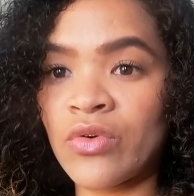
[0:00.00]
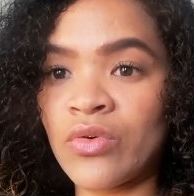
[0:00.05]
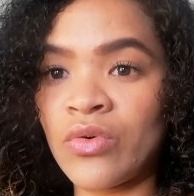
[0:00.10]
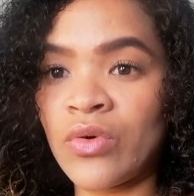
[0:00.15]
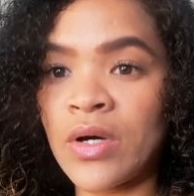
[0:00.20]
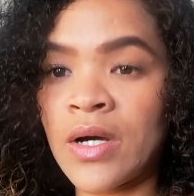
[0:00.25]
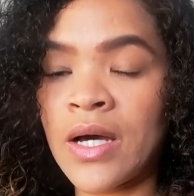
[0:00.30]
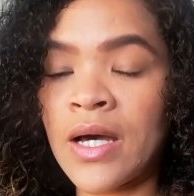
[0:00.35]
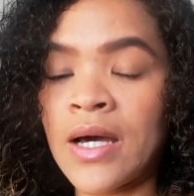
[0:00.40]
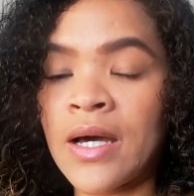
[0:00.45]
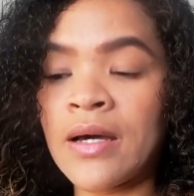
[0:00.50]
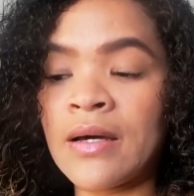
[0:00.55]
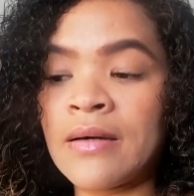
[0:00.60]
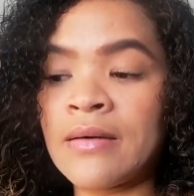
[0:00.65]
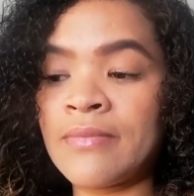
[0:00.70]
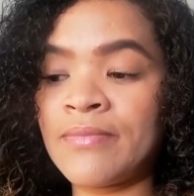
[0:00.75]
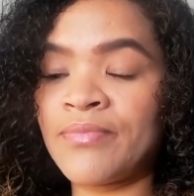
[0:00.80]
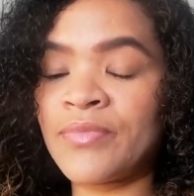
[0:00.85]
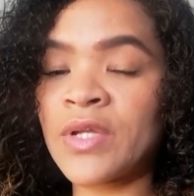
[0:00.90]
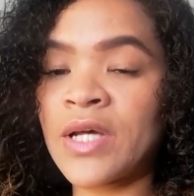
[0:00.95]
to
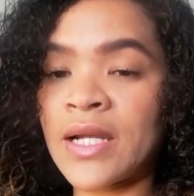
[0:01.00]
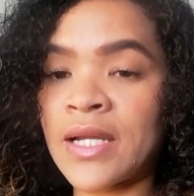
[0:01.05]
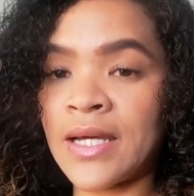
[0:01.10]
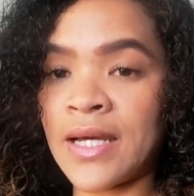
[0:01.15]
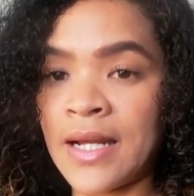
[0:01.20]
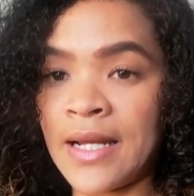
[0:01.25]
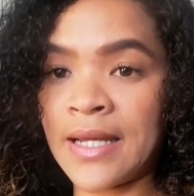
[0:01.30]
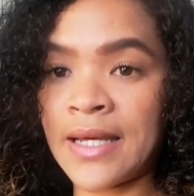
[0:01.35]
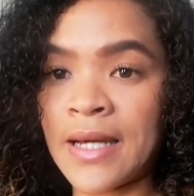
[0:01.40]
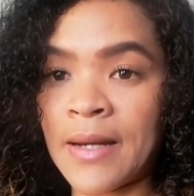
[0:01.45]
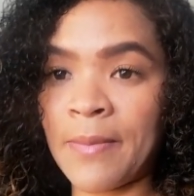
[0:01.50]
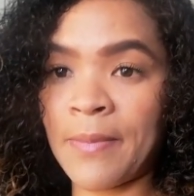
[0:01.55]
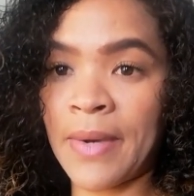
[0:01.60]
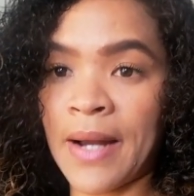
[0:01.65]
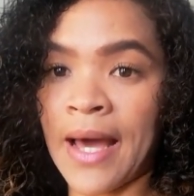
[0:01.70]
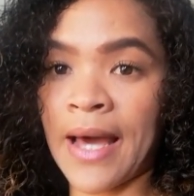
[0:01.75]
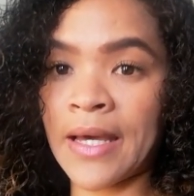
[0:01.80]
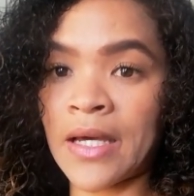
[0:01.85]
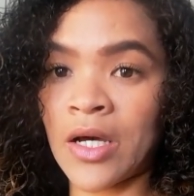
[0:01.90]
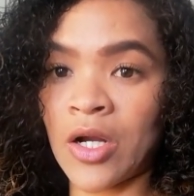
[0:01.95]
really
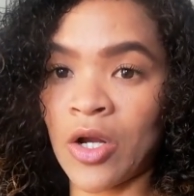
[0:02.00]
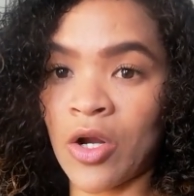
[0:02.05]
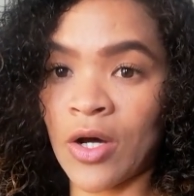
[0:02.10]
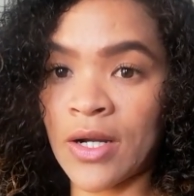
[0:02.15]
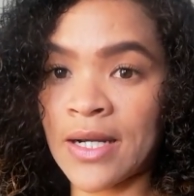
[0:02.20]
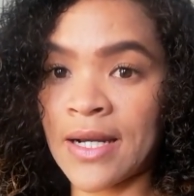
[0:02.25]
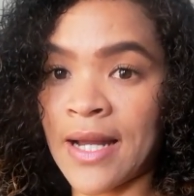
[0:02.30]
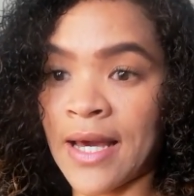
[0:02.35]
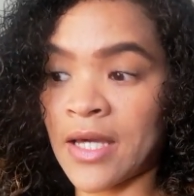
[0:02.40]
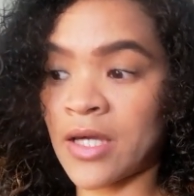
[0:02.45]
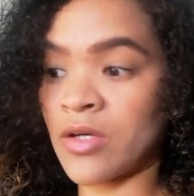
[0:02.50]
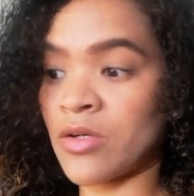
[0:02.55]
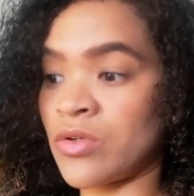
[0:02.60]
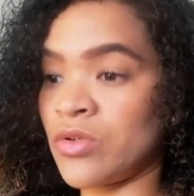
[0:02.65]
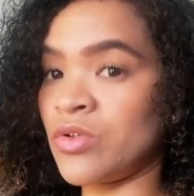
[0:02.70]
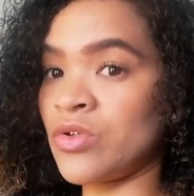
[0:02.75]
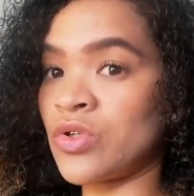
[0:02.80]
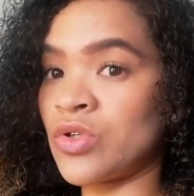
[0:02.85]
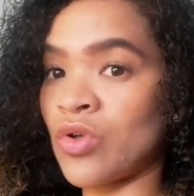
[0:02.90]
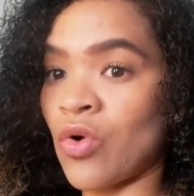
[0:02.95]
apply a lot. Like
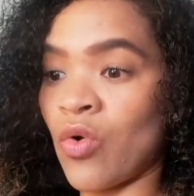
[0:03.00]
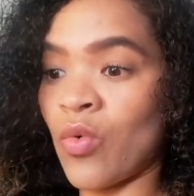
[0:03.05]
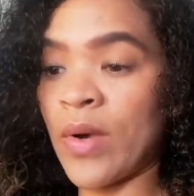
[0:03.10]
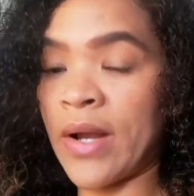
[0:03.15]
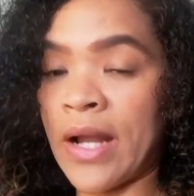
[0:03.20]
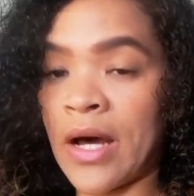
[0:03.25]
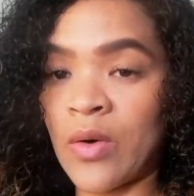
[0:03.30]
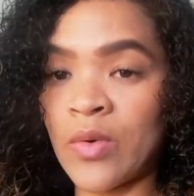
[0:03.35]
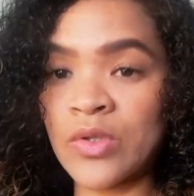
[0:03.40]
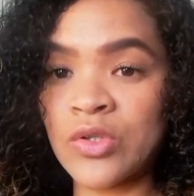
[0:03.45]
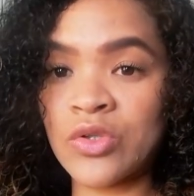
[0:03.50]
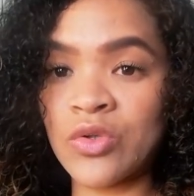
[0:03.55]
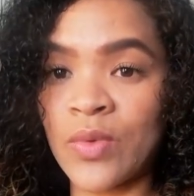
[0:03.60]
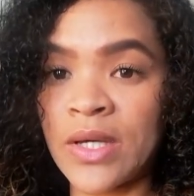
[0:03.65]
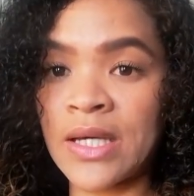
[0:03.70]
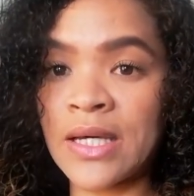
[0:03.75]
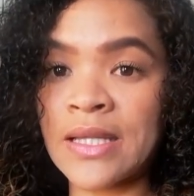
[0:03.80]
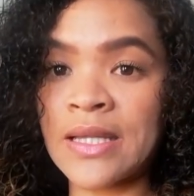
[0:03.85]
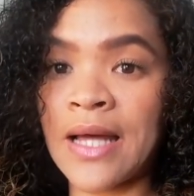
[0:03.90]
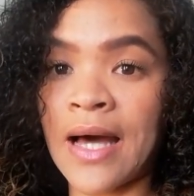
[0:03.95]
you saw when I was
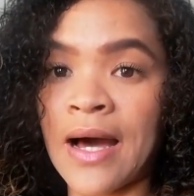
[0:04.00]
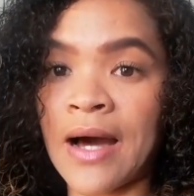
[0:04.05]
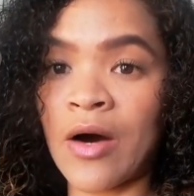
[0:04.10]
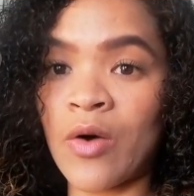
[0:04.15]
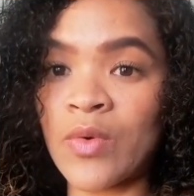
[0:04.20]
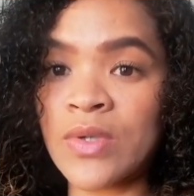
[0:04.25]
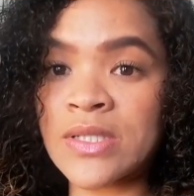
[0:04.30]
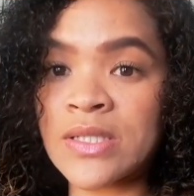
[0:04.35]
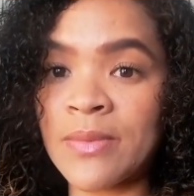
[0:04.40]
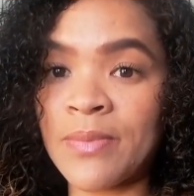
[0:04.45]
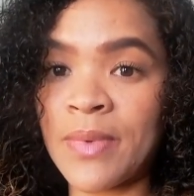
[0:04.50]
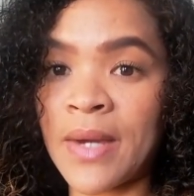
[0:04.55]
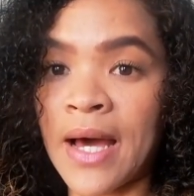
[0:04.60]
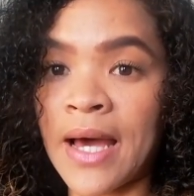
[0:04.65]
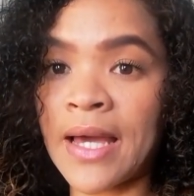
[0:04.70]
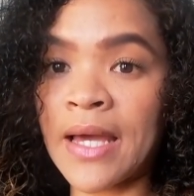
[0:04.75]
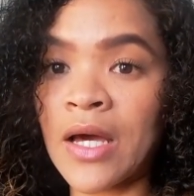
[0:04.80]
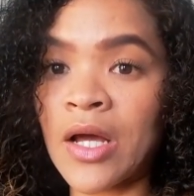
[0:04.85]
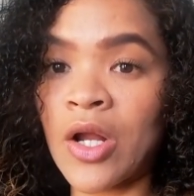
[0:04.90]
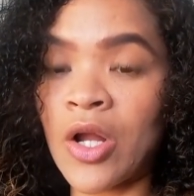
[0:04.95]
doing it, now I was
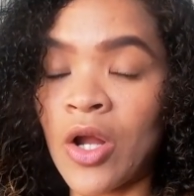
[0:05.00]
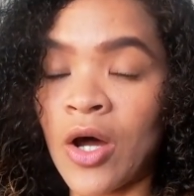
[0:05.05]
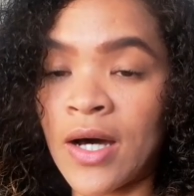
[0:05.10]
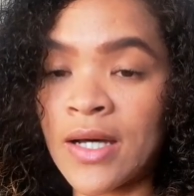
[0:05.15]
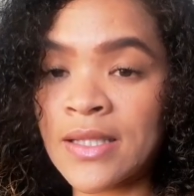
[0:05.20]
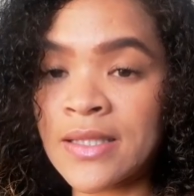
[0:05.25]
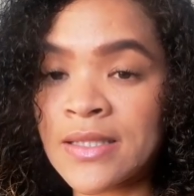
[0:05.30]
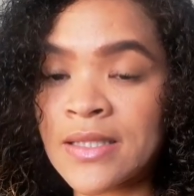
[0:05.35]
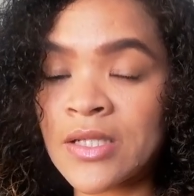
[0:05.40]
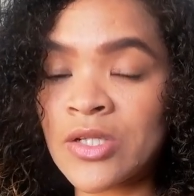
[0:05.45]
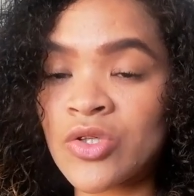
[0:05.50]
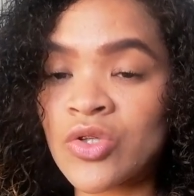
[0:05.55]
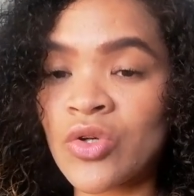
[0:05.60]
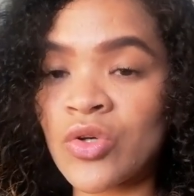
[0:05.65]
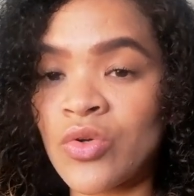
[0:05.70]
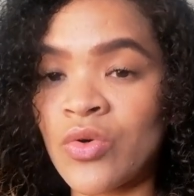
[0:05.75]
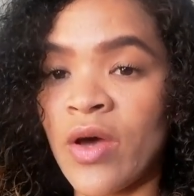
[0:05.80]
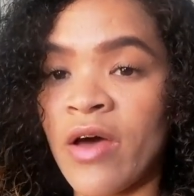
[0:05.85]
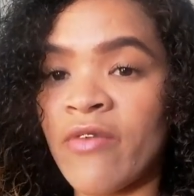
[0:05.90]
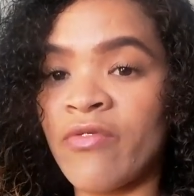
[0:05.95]
applying a lot, so
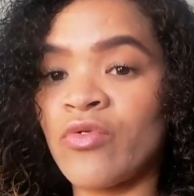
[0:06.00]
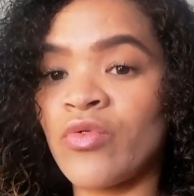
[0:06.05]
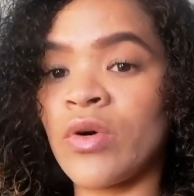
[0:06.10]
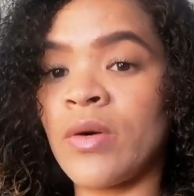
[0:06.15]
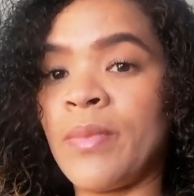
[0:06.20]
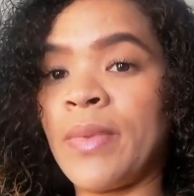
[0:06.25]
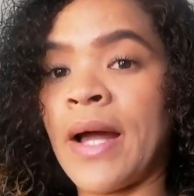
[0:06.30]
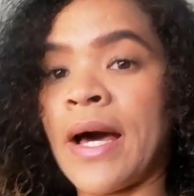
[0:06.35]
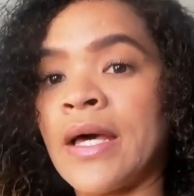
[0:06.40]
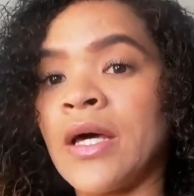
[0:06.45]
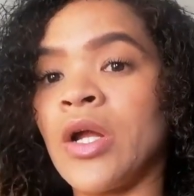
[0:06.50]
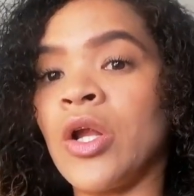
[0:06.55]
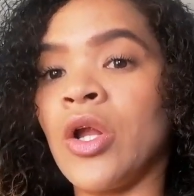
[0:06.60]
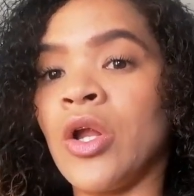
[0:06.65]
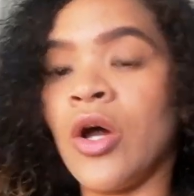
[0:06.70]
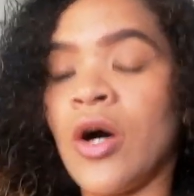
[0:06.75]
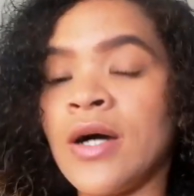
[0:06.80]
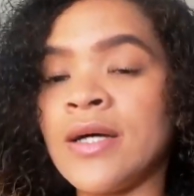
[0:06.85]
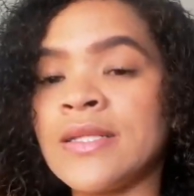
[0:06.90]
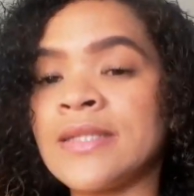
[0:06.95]
you have to apply a
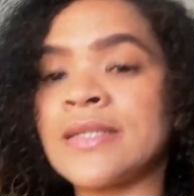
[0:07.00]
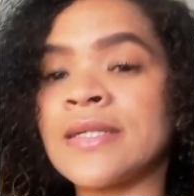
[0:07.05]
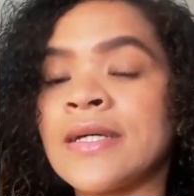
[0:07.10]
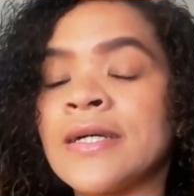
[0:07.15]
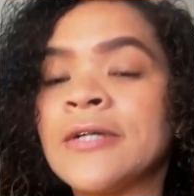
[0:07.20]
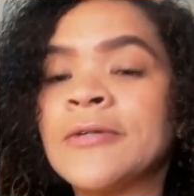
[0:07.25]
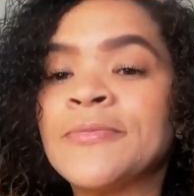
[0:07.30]
lot.